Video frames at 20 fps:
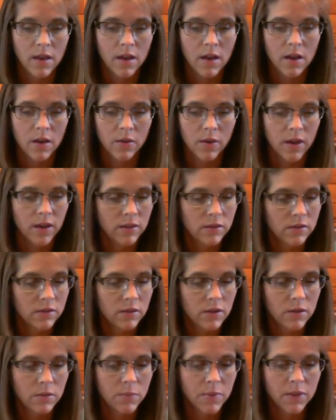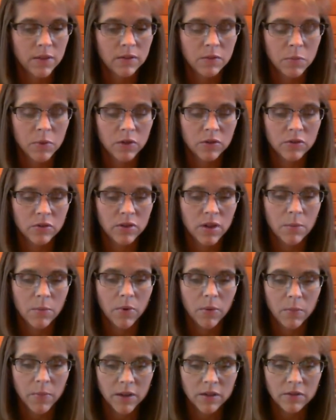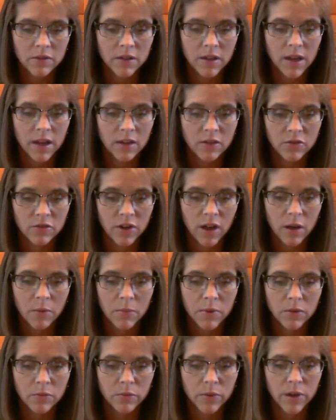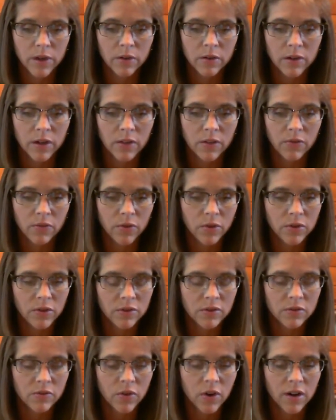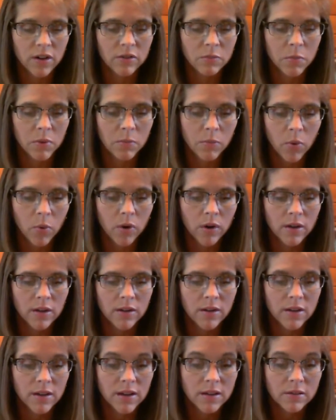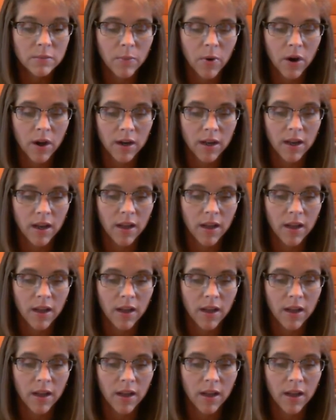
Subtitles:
Okay, so, but the spiritual temple must and shall be reared, and the fullness of Christ be poured into his body,